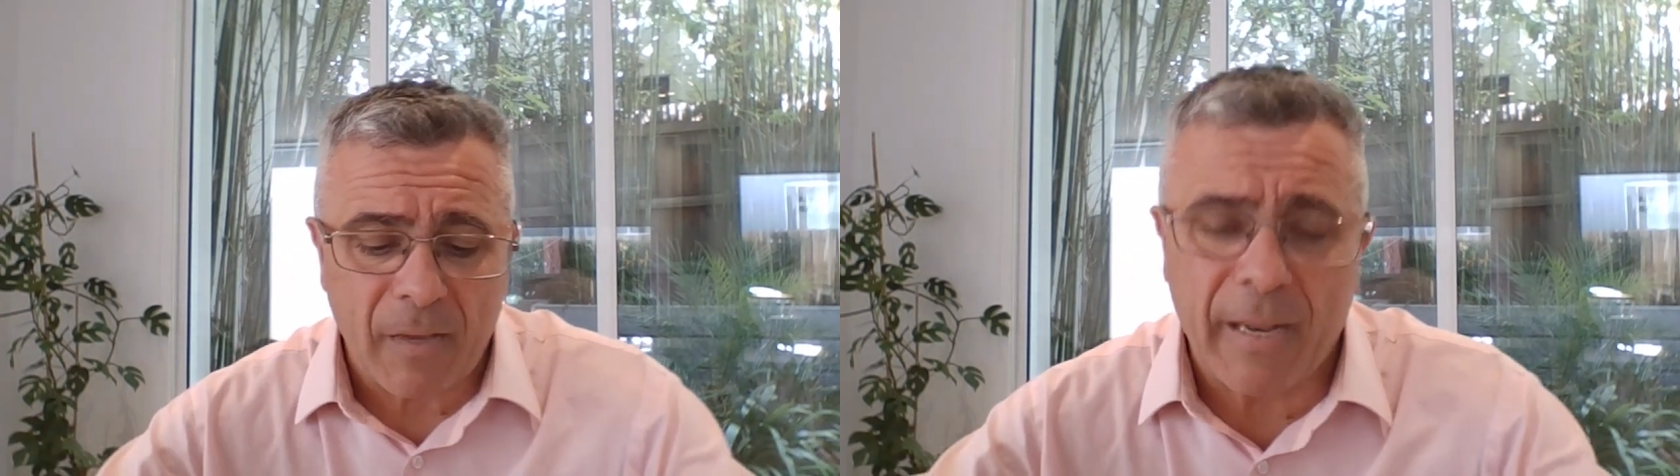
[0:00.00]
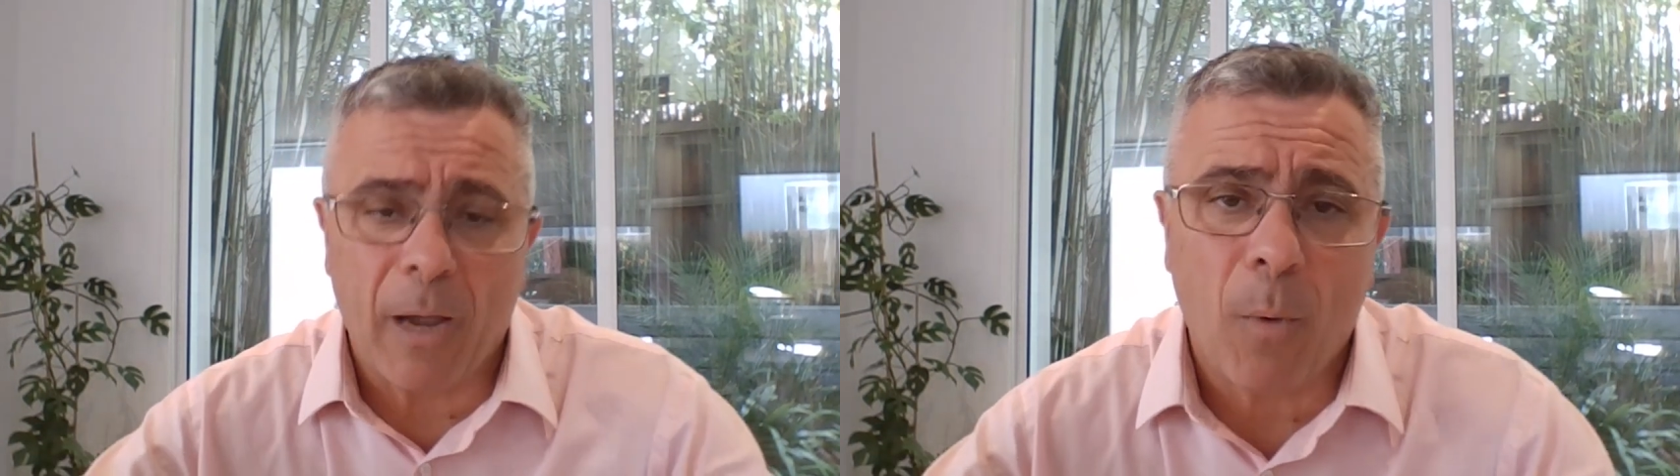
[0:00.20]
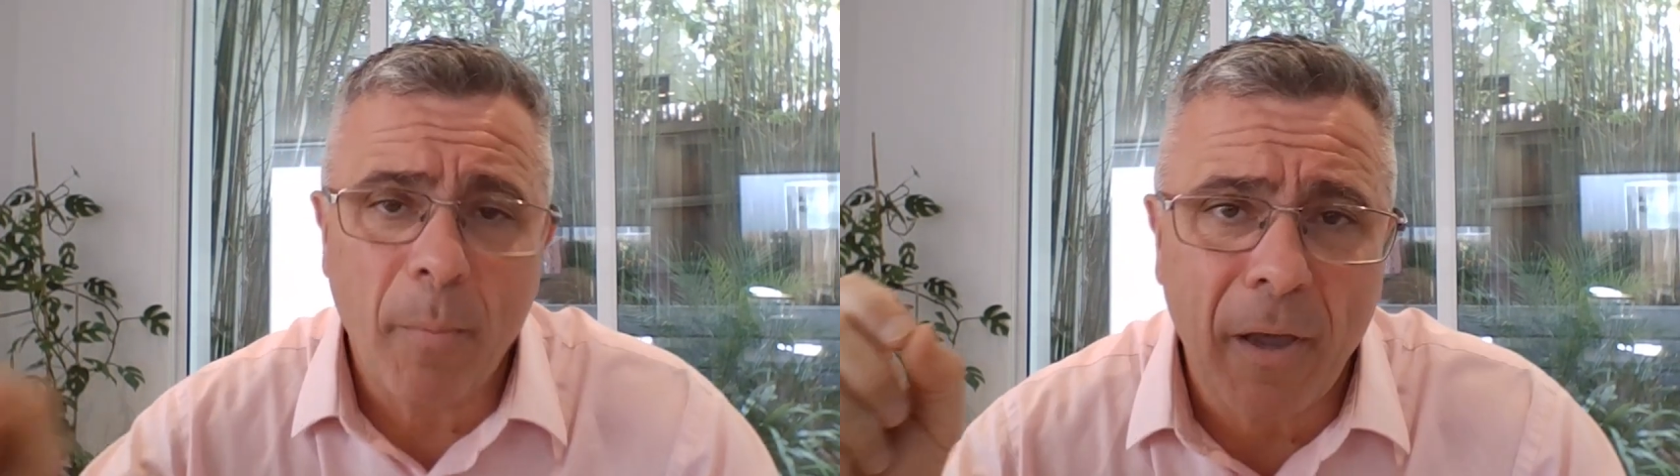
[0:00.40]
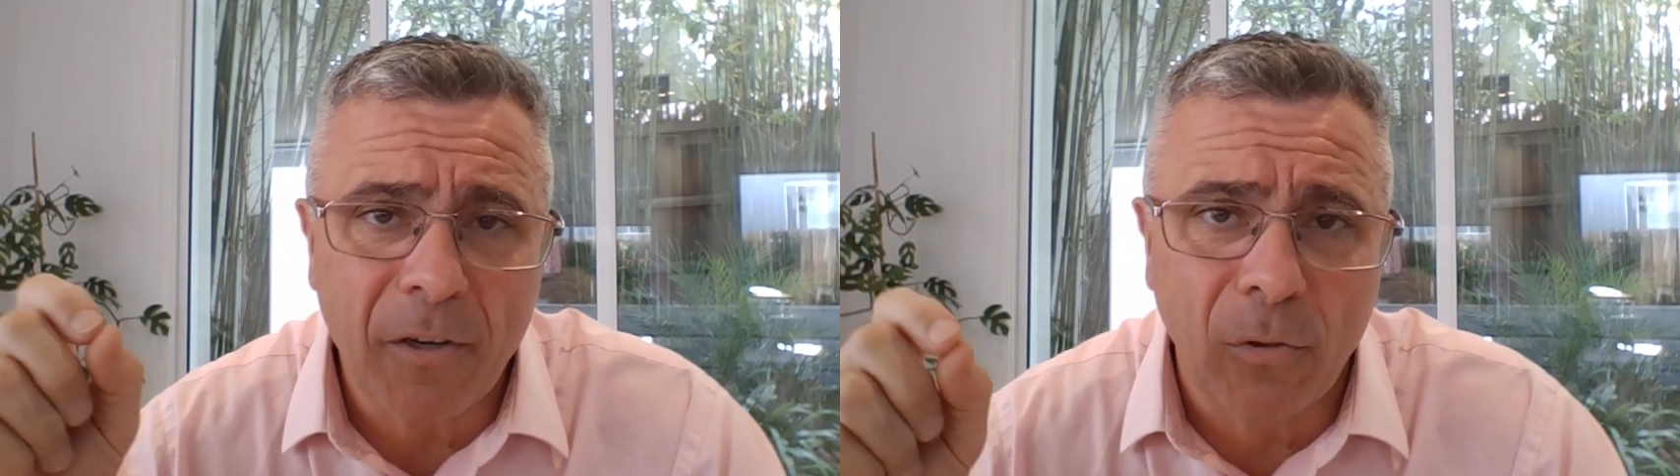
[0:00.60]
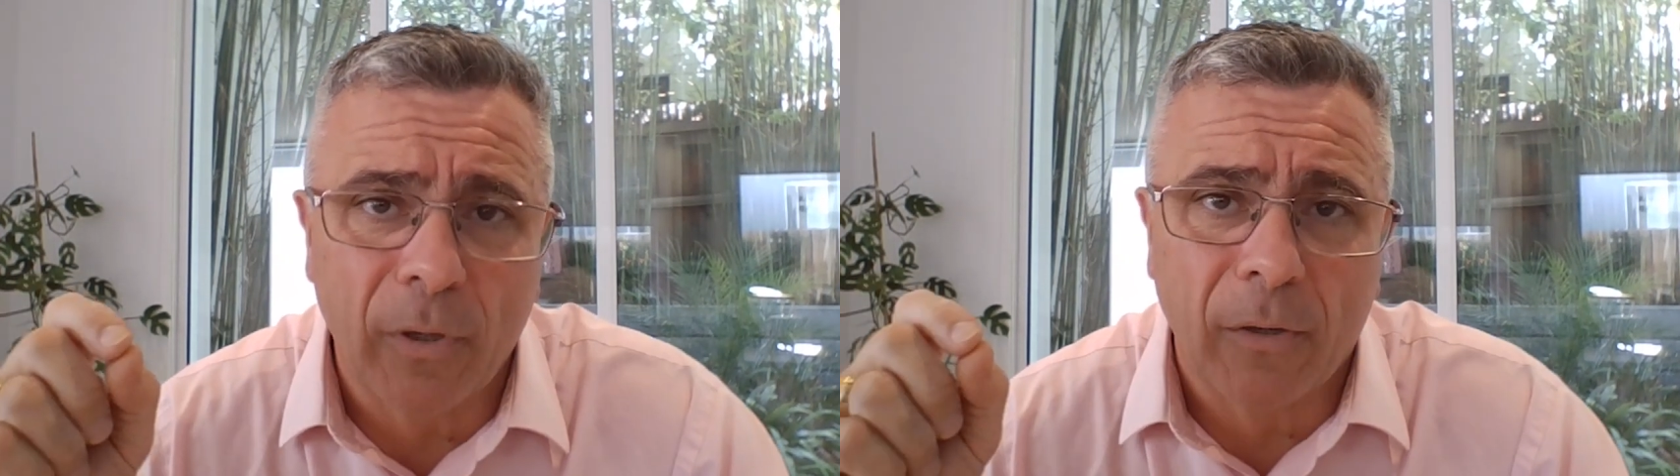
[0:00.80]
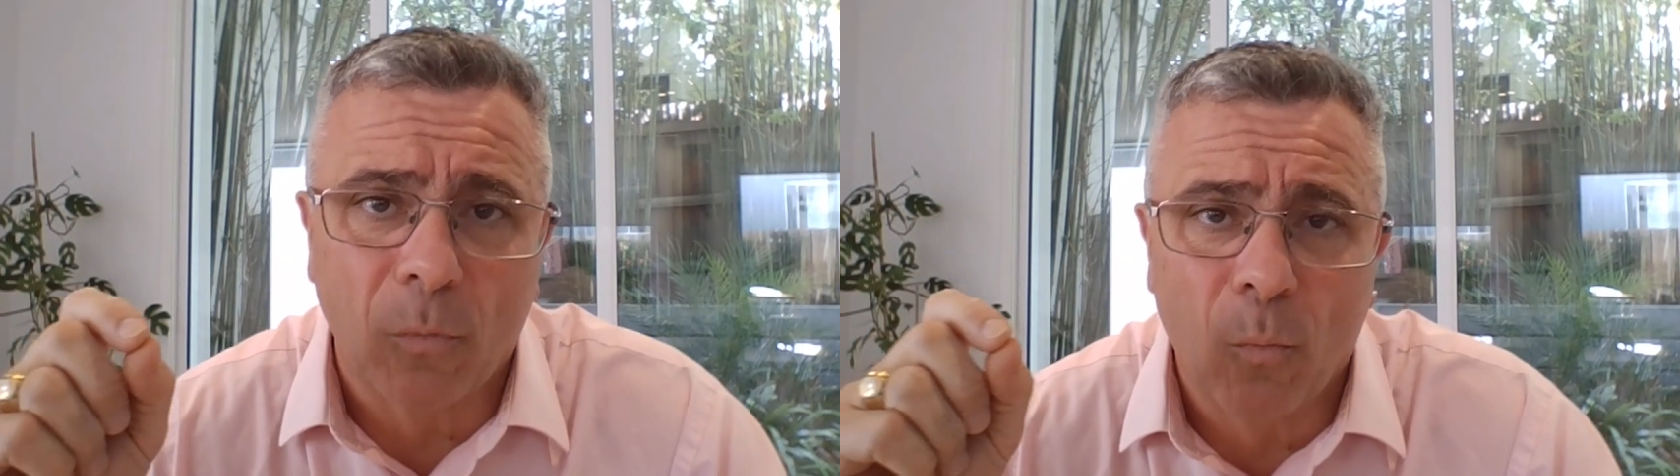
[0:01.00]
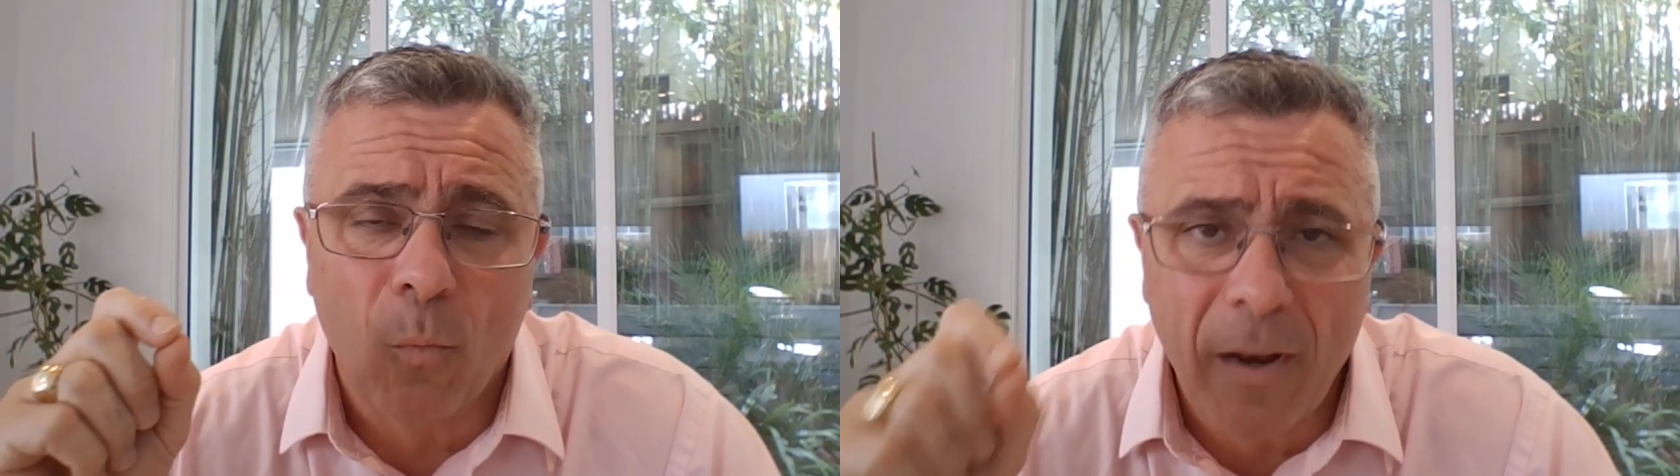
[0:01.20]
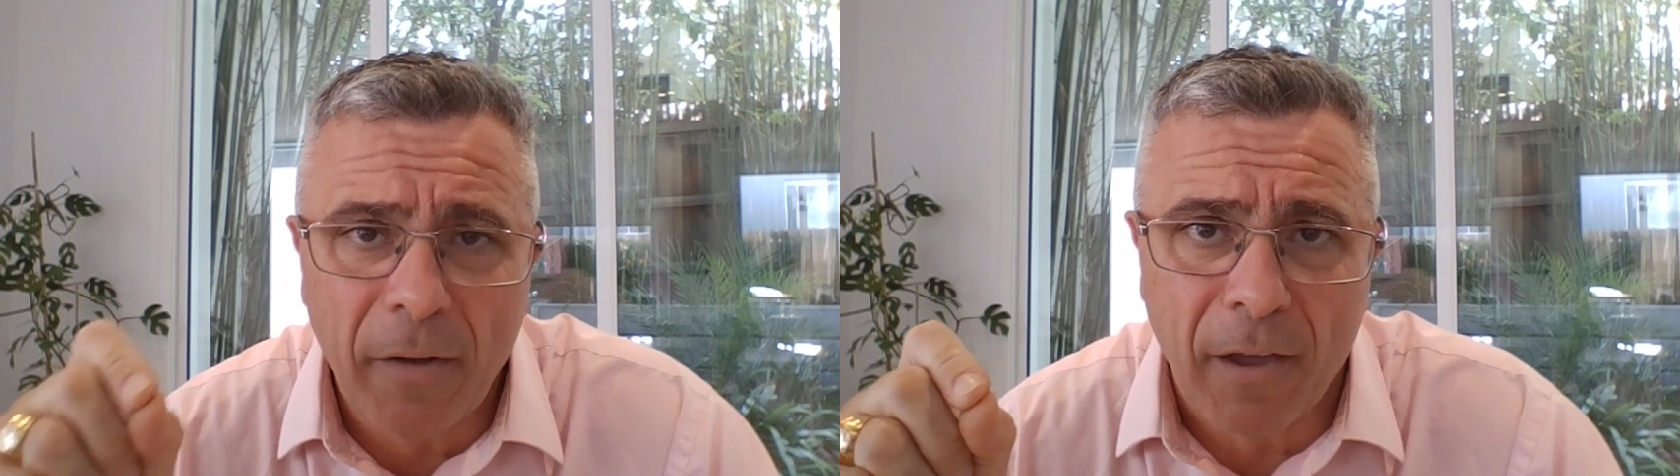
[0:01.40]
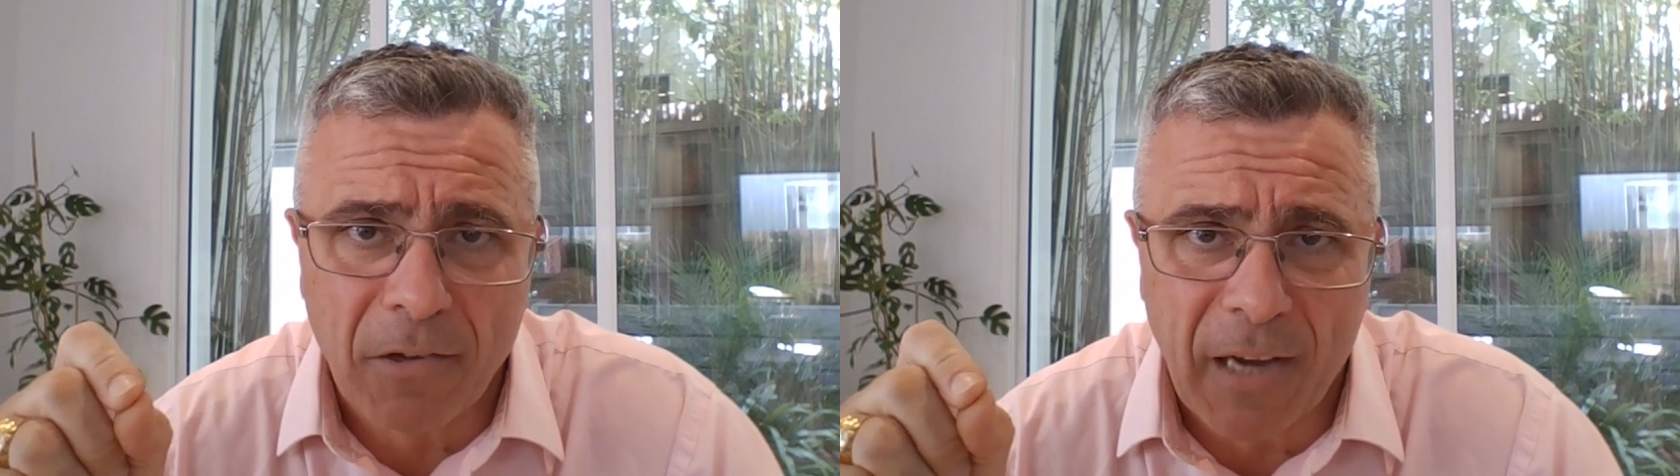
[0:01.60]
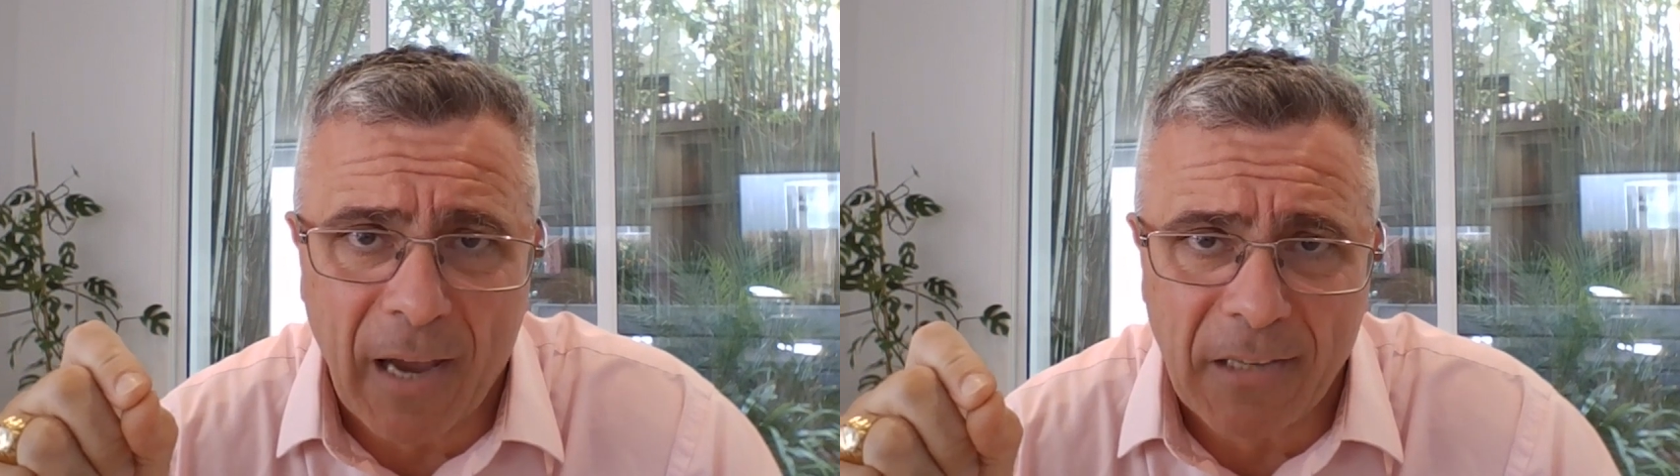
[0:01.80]
Now I'm going to look at one of
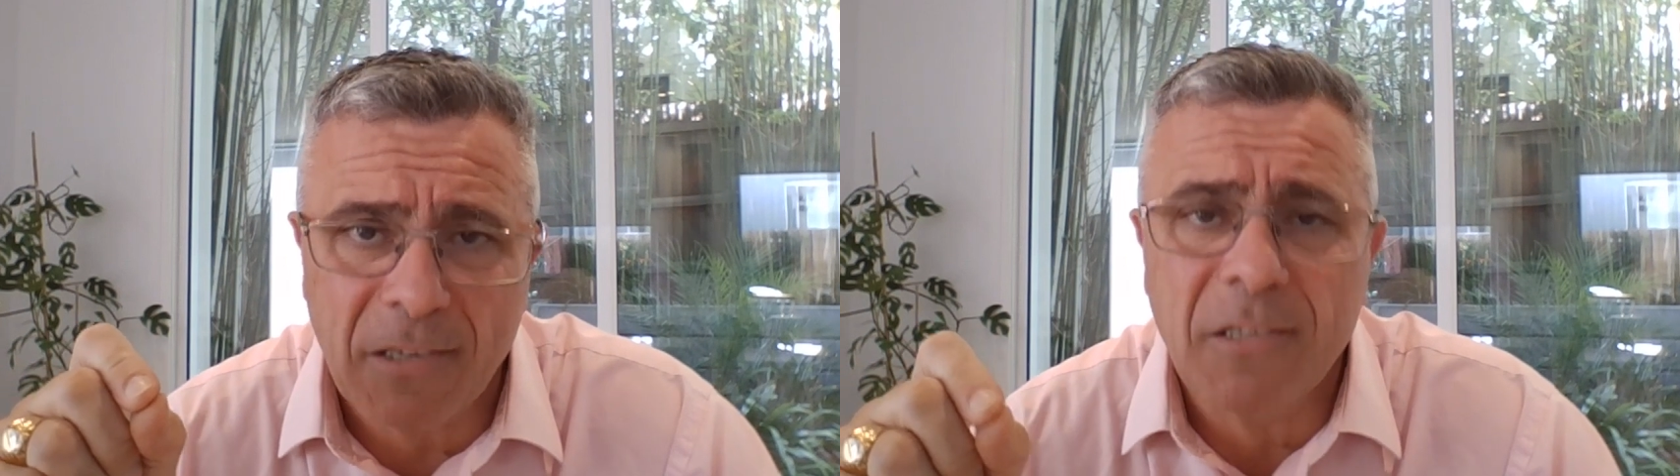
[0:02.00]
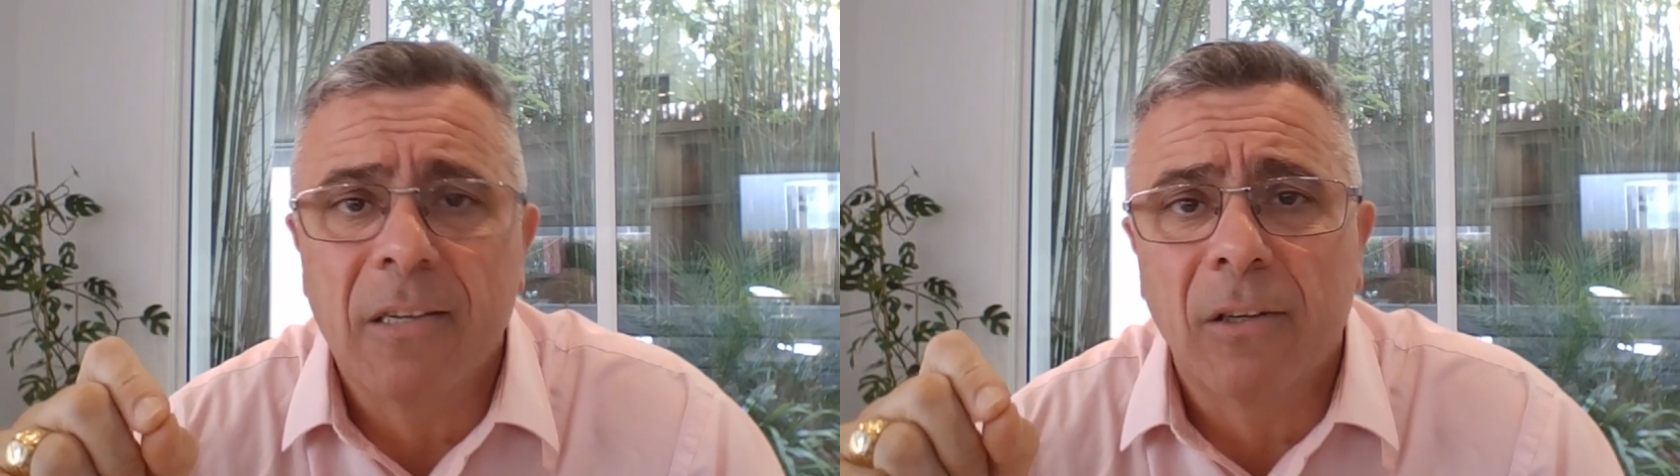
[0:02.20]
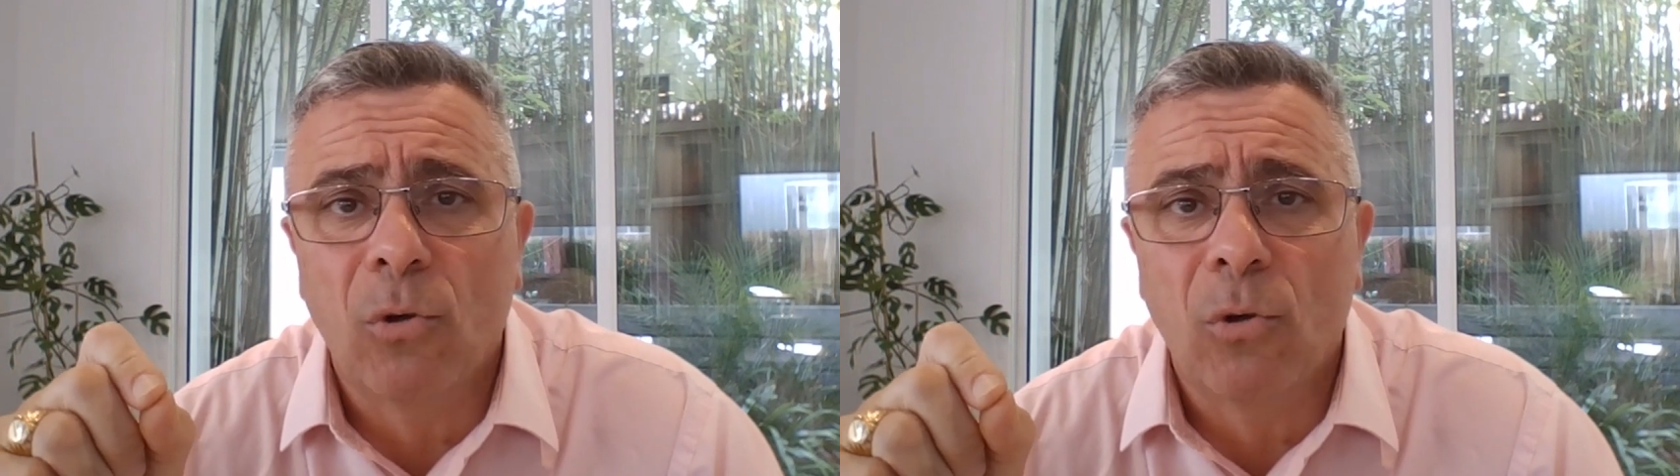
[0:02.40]
those cases